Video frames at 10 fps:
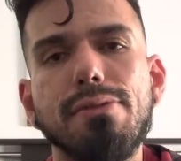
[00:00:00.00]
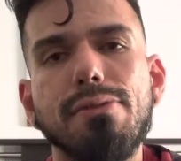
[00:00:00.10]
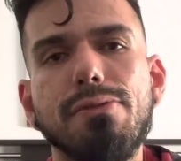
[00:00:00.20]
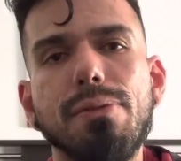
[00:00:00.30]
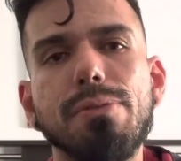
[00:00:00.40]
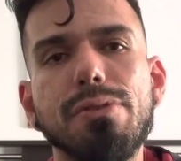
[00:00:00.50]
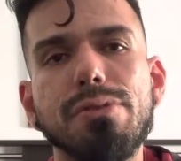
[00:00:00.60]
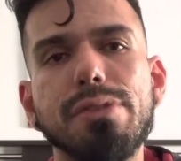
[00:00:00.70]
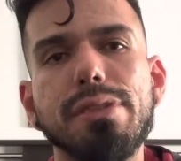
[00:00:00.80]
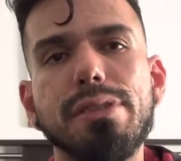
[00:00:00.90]
from those
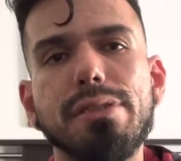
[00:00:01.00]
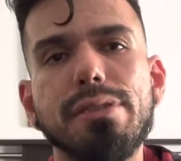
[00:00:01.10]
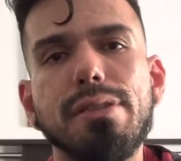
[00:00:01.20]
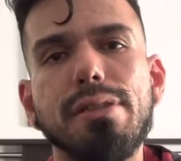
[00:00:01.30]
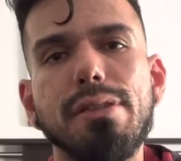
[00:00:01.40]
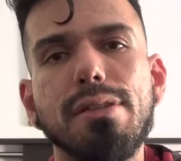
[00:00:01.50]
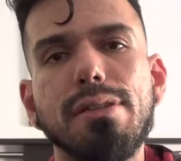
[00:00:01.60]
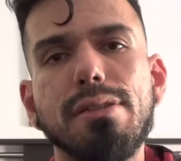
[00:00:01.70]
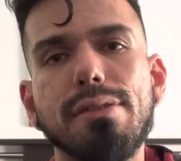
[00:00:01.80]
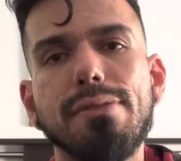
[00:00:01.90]
years.
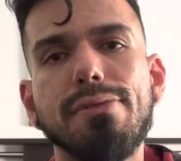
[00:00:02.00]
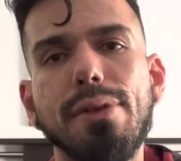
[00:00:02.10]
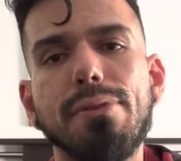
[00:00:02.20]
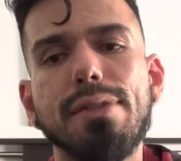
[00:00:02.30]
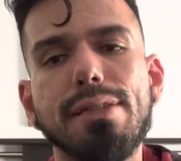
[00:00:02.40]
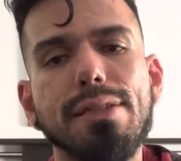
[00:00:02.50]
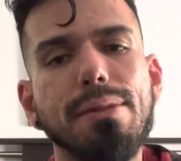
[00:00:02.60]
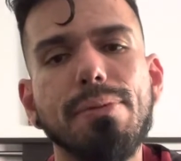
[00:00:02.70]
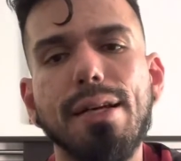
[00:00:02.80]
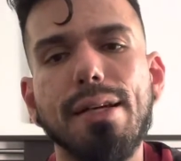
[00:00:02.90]
If I really
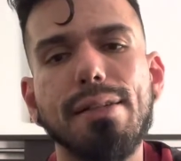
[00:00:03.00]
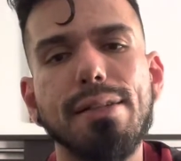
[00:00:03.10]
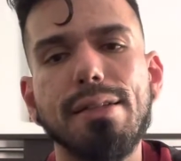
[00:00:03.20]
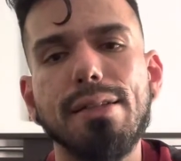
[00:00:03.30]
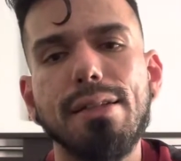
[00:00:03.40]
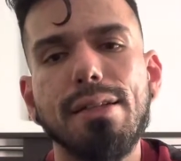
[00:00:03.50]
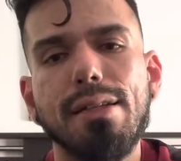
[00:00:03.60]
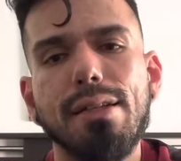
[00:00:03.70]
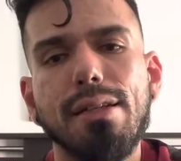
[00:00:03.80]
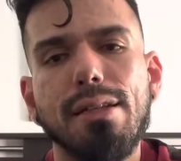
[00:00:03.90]
think back,
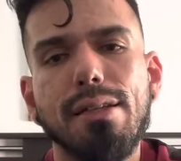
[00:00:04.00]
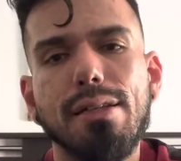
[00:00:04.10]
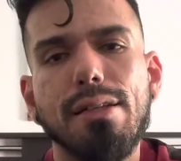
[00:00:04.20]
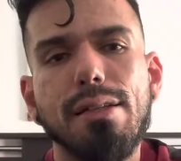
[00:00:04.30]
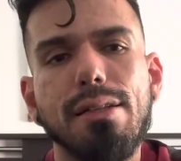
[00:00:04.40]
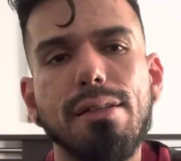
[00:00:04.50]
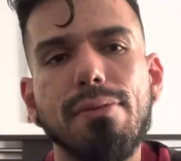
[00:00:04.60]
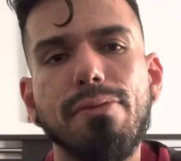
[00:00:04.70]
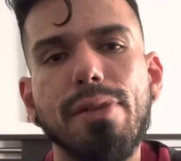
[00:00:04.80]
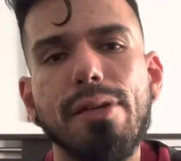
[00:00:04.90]

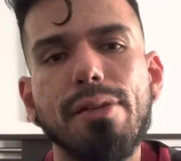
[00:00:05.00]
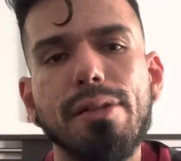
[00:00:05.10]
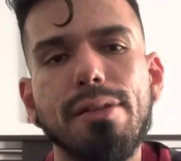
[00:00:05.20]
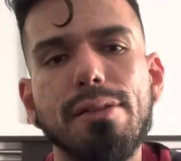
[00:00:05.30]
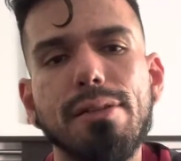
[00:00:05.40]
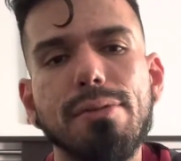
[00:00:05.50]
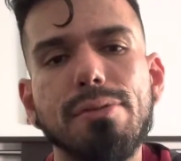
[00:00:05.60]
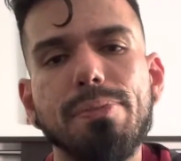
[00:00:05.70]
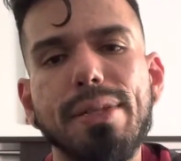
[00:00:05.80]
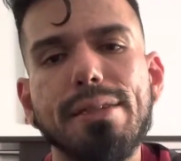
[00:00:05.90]
it
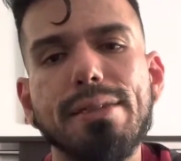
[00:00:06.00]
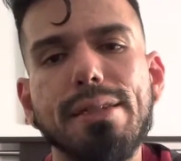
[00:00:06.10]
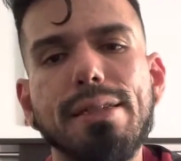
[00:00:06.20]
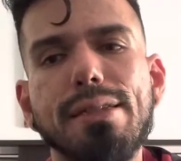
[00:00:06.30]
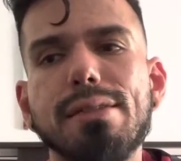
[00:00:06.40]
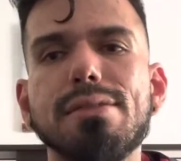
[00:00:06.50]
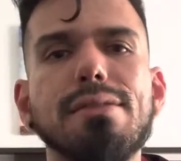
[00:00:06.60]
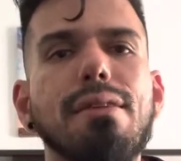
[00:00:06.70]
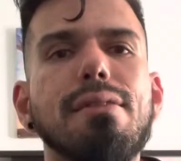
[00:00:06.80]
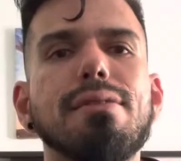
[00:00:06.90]
was basically the
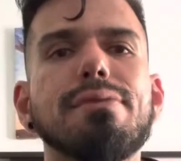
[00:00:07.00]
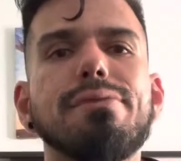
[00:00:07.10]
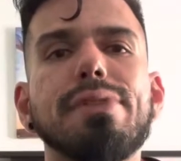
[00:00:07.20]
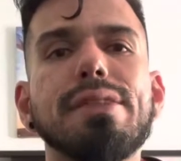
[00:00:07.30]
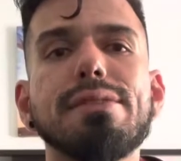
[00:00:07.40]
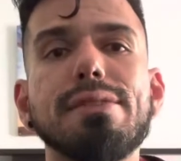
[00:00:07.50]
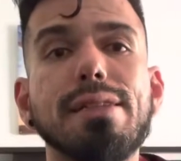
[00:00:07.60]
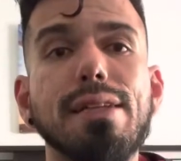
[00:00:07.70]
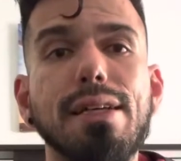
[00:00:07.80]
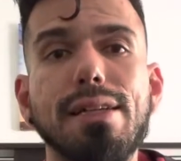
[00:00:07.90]
start of his
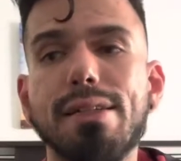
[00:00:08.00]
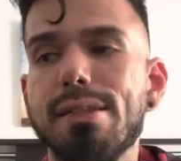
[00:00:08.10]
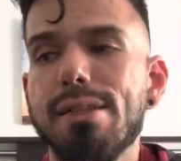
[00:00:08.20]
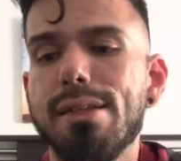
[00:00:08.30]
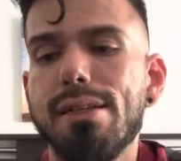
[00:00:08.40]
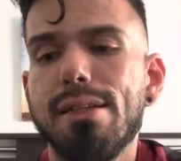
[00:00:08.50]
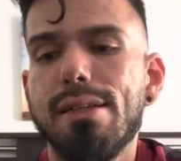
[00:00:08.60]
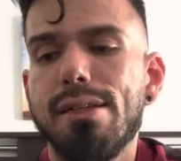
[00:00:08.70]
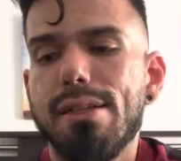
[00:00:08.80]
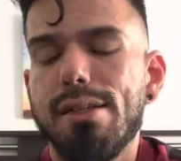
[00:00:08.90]
decline.
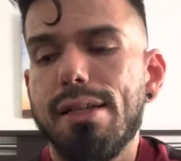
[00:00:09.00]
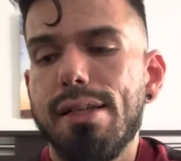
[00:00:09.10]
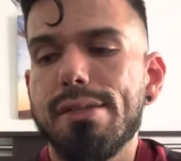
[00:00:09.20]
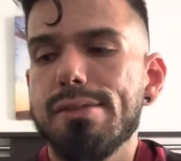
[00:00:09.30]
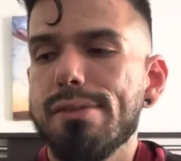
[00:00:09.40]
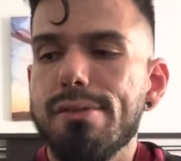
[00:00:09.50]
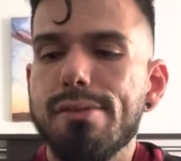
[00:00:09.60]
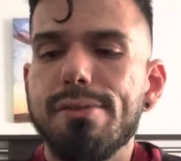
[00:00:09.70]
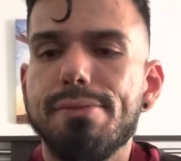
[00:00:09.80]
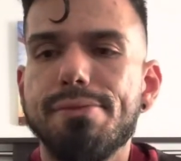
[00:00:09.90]
And
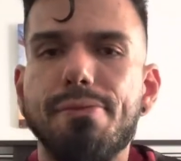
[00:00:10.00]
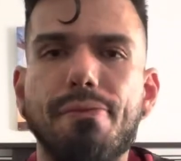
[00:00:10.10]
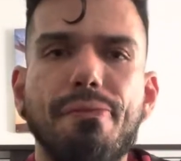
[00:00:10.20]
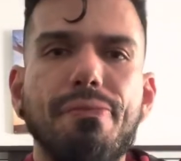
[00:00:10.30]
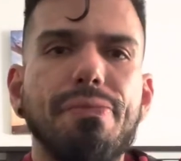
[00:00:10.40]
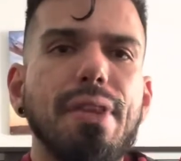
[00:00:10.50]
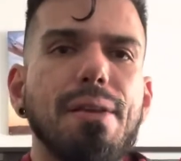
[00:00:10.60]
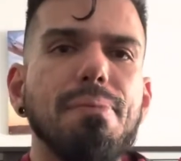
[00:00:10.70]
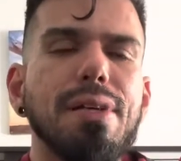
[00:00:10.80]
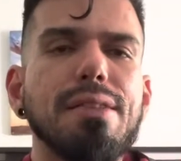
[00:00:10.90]
so
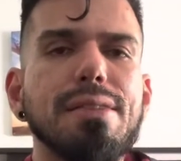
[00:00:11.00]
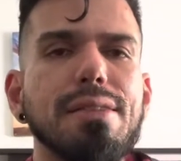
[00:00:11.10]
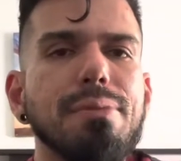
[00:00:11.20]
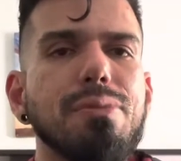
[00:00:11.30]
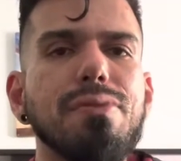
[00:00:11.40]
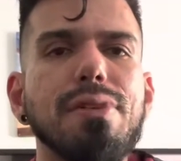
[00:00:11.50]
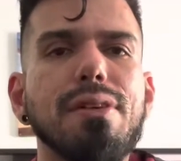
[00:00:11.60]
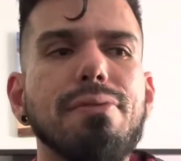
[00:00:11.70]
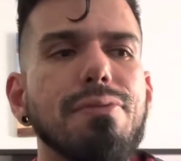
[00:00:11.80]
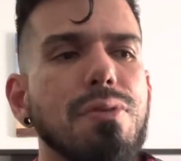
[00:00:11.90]
basically moving
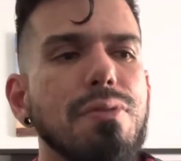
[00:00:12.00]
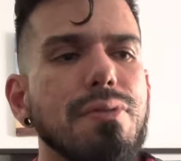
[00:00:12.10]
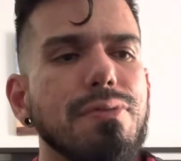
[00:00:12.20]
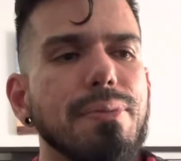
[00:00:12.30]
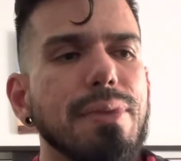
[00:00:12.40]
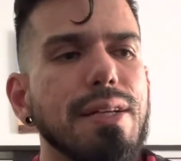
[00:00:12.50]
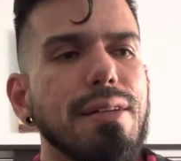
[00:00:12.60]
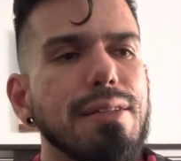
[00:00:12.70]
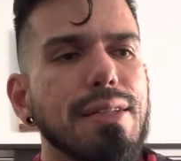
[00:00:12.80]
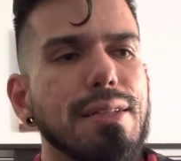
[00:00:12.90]
on forward from
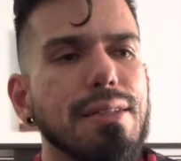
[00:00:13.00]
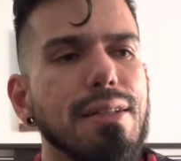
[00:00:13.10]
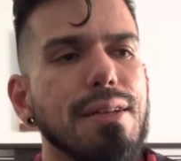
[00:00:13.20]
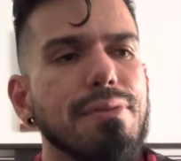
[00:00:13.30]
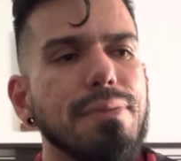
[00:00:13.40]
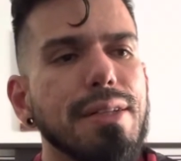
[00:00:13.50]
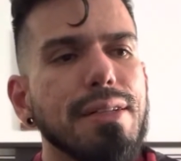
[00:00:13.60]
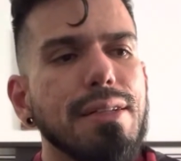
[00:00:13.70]
there, a lot of my